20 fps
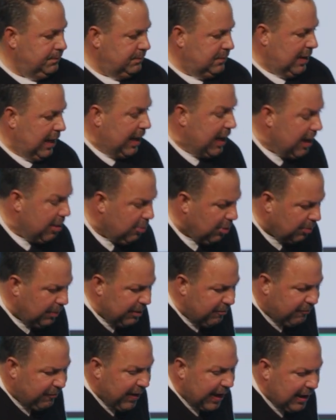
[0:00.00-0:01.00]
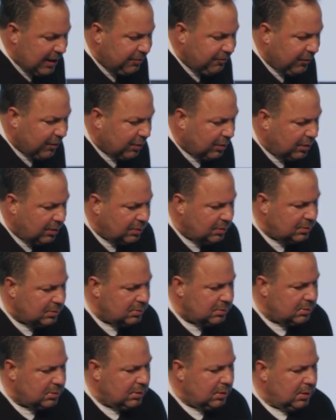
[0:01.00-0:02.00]
He will be faithful.
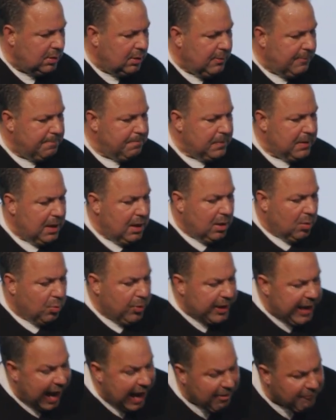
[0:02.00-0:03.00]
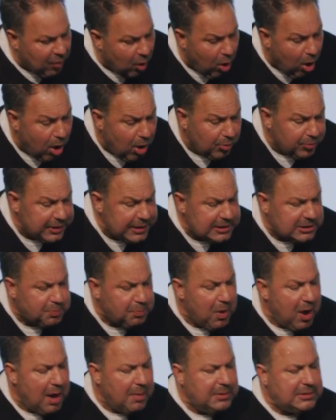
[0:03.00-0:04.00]
We have all these
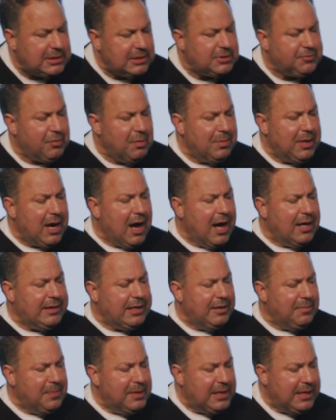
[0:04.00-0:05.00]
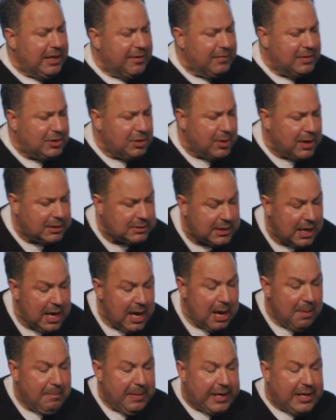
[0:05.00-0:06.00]
promises from God that have been given to us.
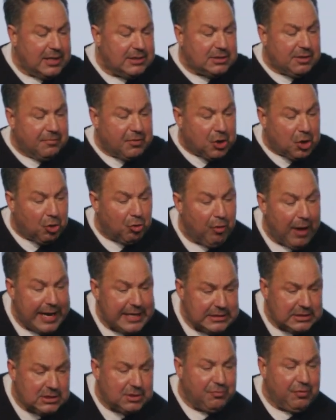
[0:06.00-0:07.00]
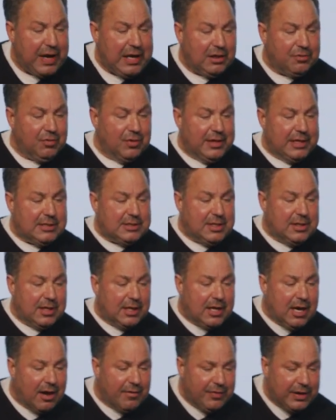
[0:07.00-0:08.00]
Because of Christ's faithfulness to the
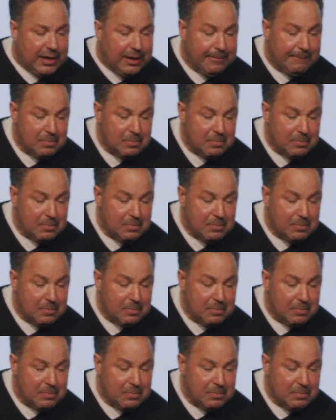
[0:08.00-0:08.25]
covenant,